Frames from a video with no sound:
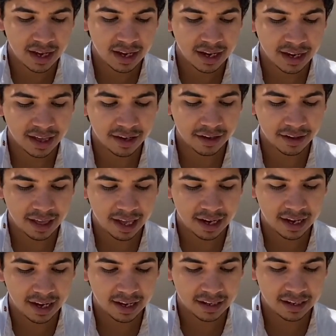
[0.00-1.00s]
Later that
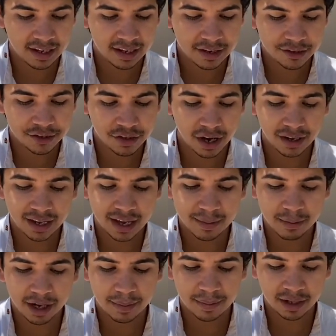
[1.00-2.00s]
night, Sean
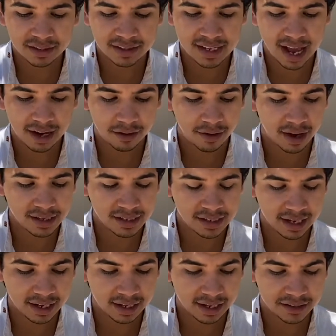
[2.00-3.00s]
came up and sat
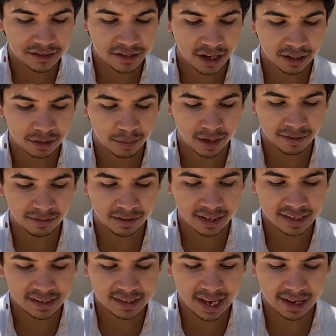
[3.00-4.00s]
cross-legged and talked briefly
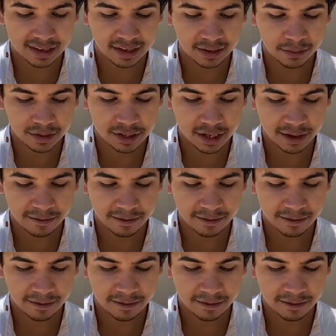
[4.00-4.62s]
and sadly with J.P.